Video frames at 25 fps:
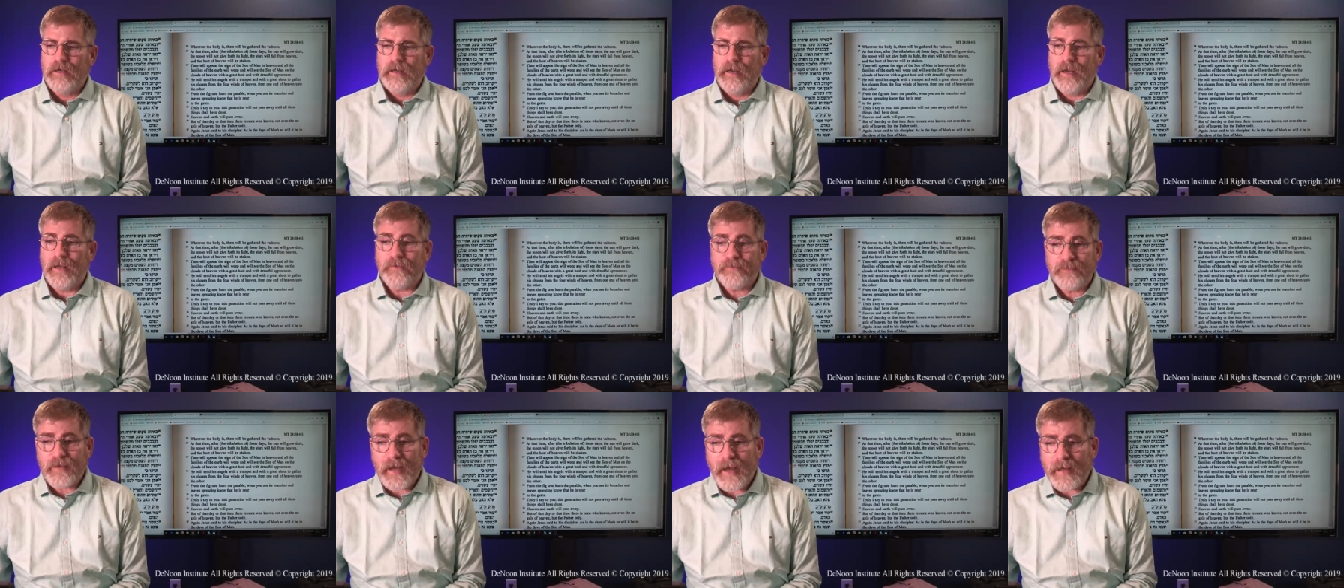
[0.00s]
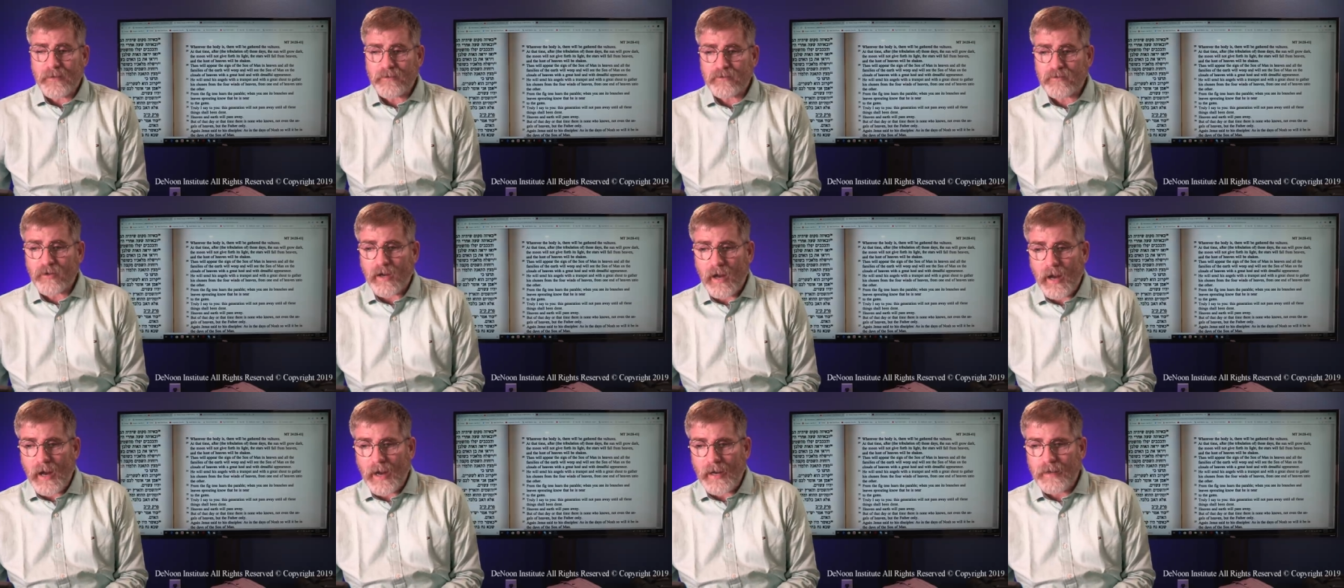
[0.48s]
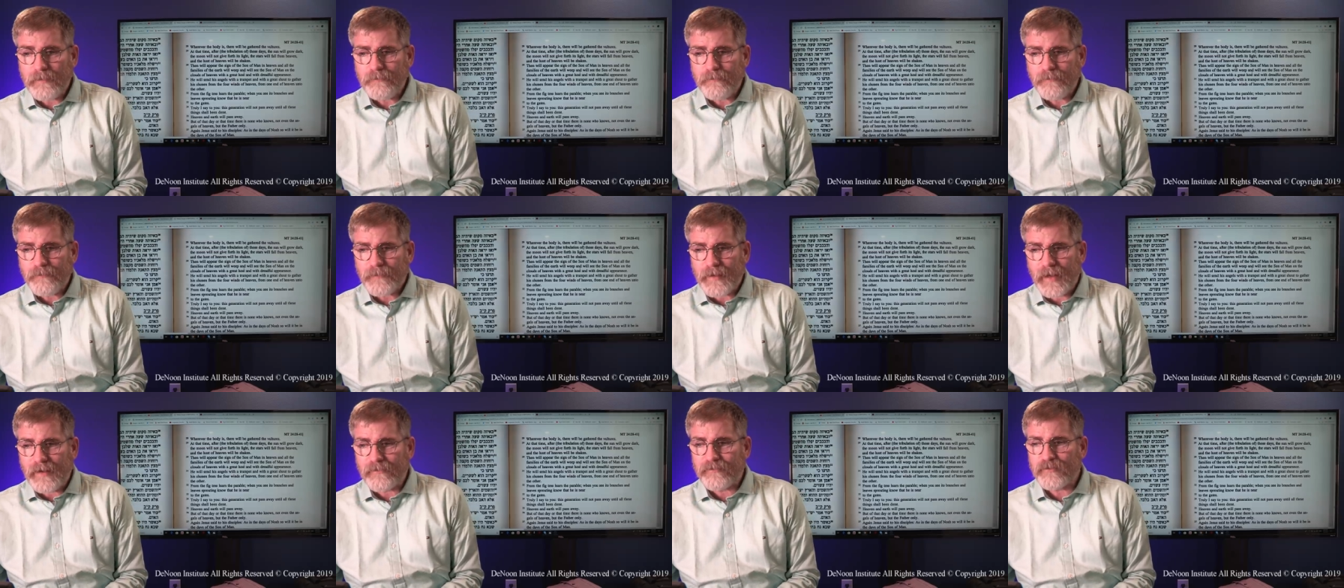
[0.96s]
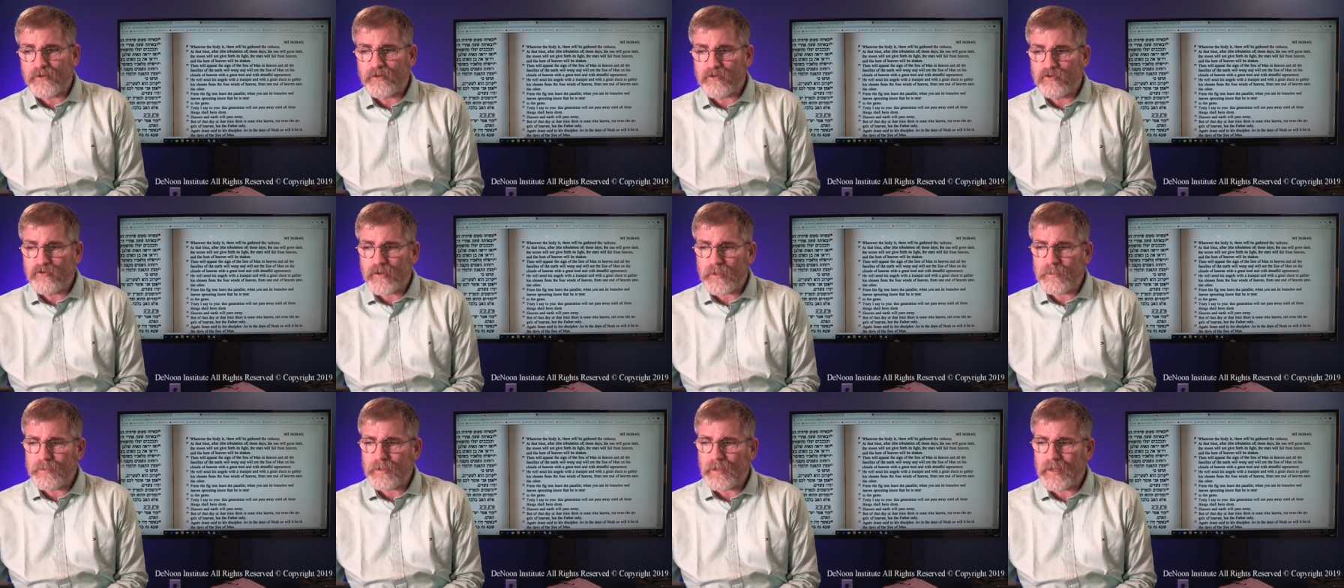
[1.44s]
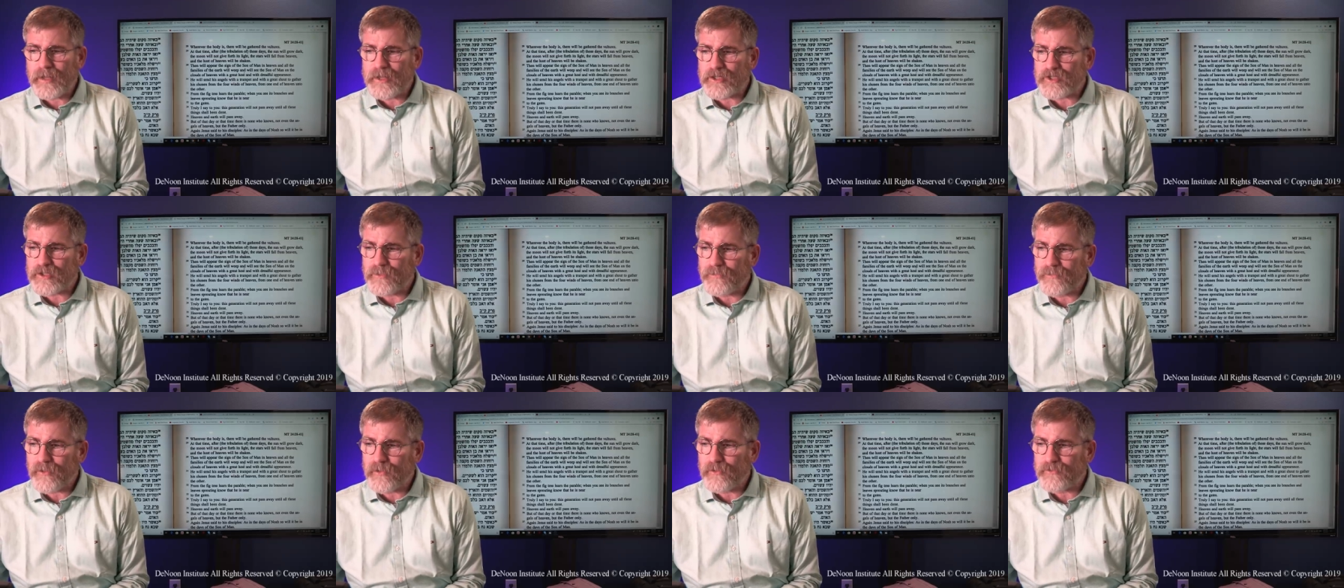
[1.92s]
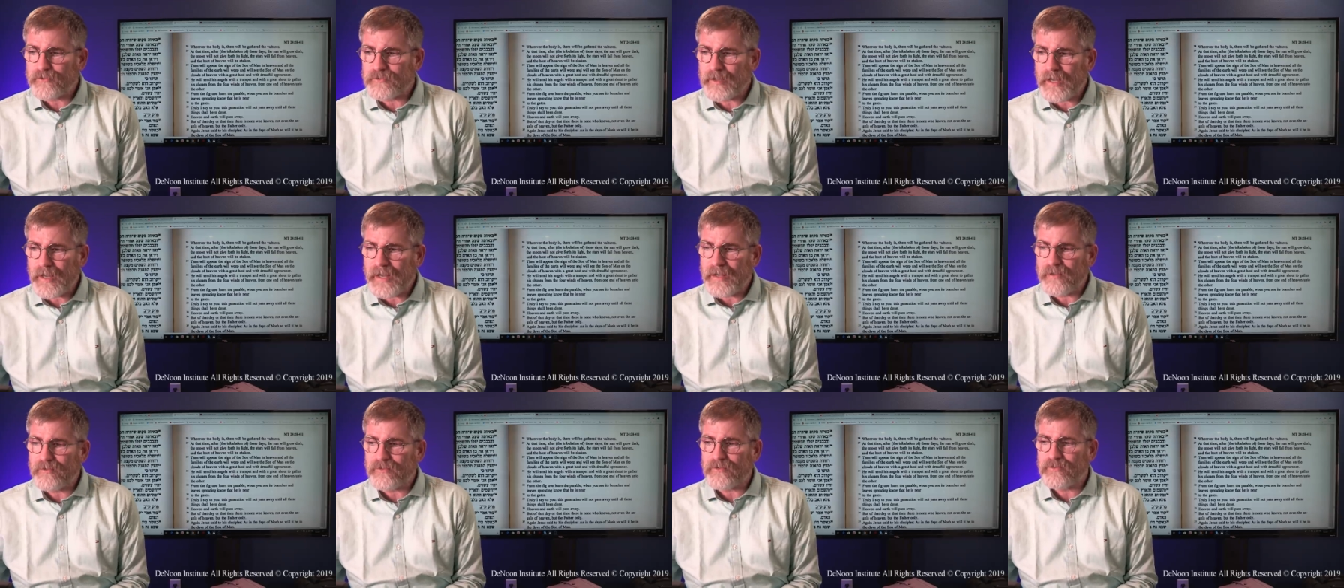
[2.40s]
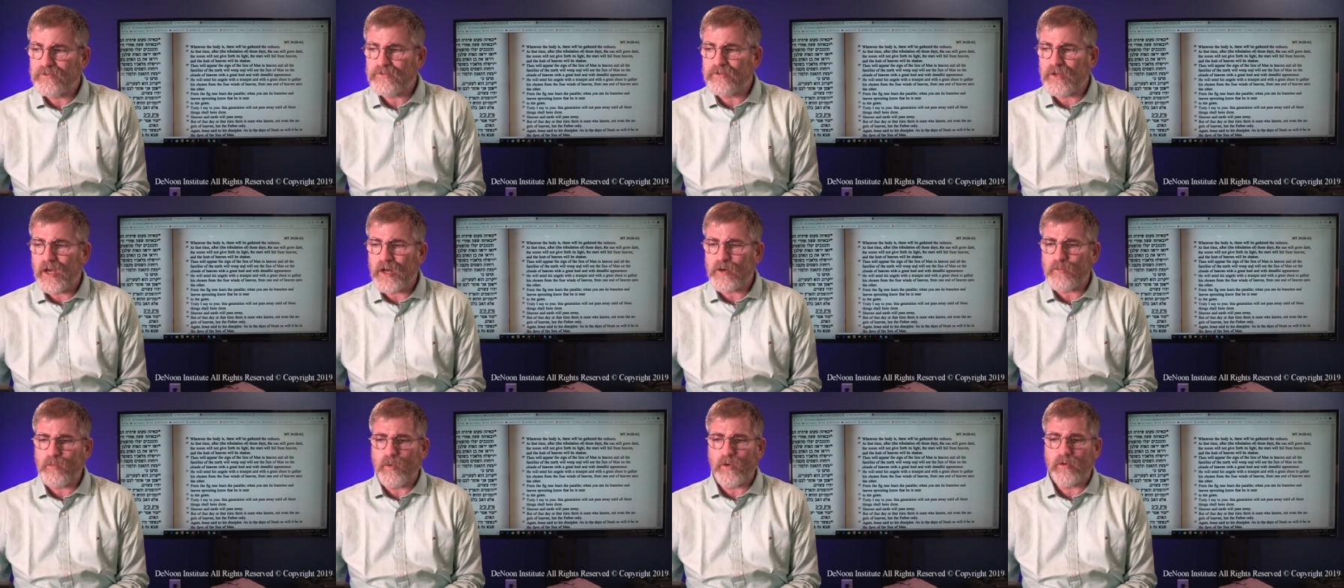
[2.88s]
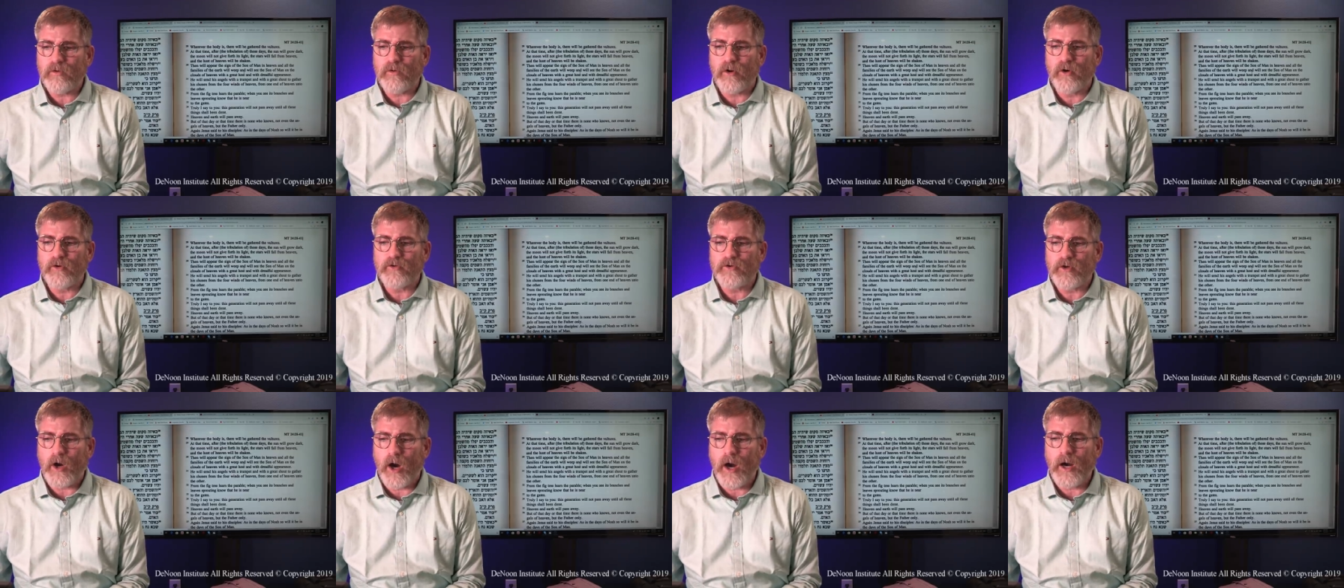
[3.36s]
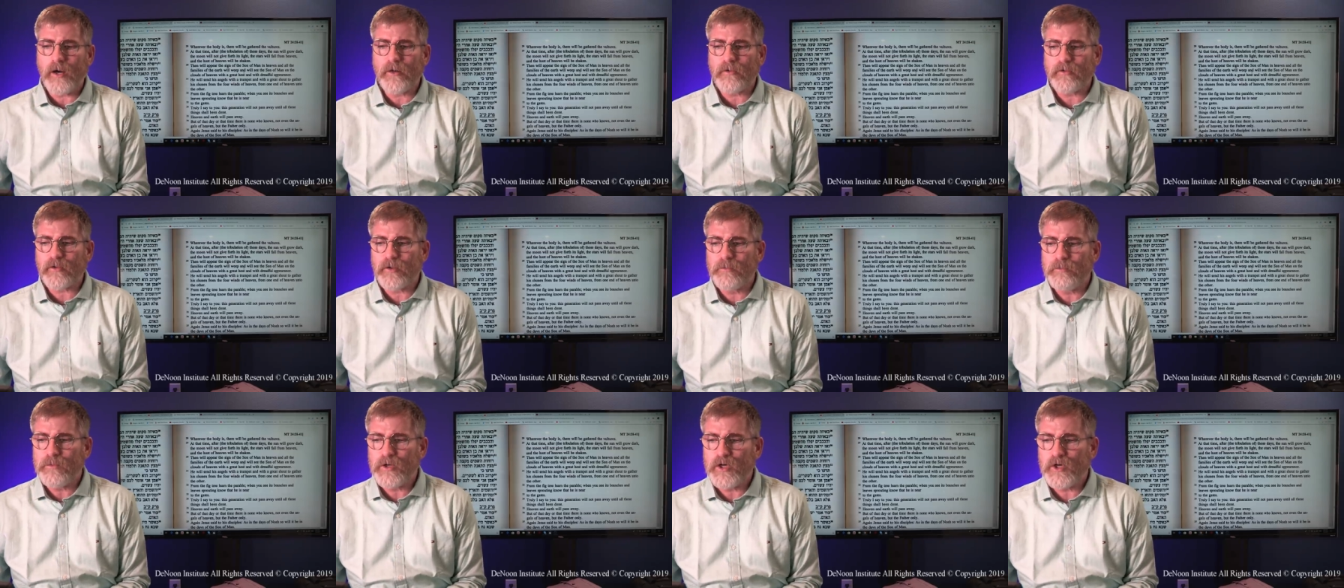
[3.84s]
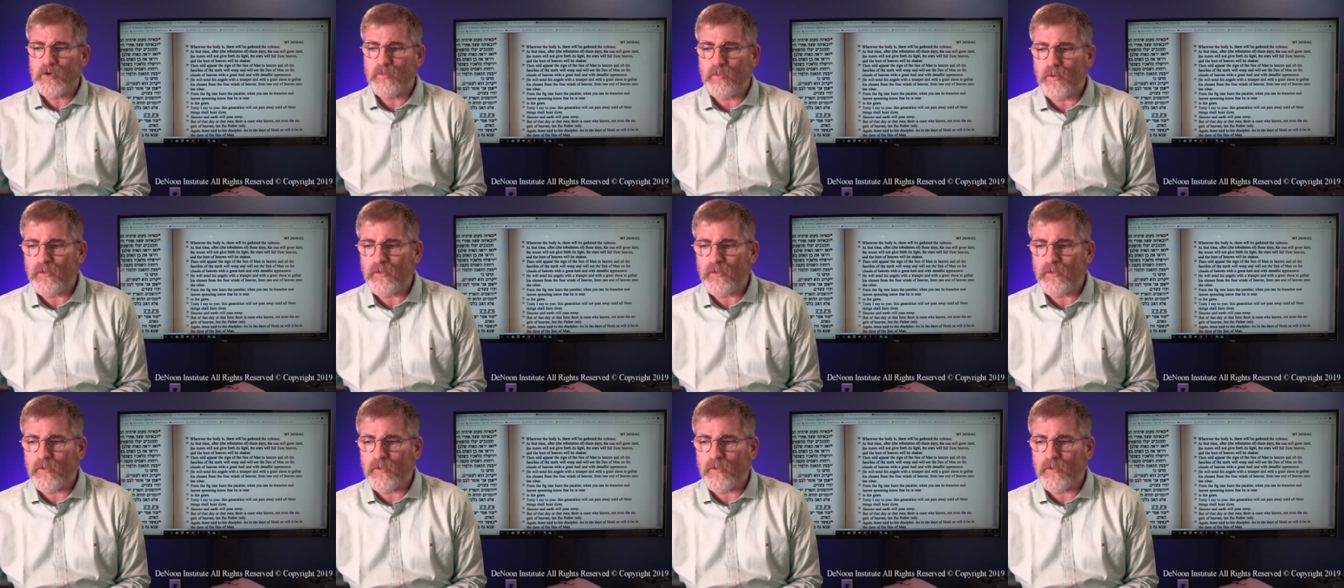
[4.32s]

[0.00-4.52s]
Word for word: At that time, after the tribulation of those days, the sun will grow dark, the moon